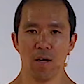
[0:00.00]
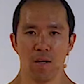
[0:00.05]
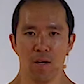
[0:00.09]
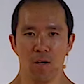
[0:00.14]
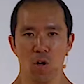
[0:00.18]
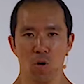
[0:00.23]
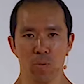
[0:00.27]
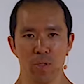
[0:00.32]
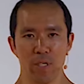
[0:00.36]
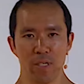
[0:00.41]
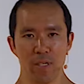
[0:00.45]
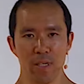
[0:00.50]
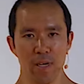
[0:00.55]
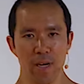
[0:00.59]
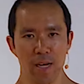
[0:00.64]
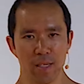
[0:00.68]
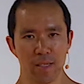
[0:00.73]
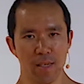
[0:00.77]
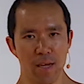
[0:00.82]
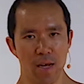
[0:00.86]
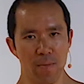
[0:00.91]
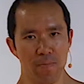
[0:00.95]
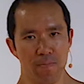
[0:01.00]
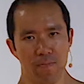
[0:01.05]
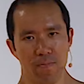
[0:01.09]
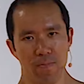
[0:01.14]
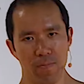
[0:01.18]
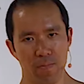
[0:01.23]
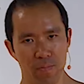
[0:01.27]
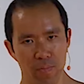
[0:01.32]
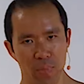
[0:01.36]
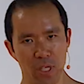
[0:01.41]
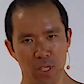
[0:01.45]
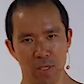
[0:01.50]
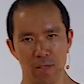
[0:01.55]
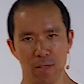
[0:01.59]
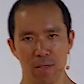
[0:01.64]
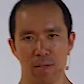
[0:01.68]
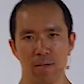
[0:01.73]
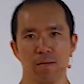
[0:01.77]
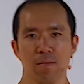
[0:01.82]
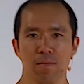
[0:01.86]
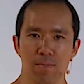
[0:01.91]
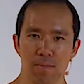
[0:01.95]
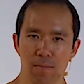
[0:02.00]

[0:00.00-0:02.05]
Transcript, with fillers: hope to see you next time. Peace.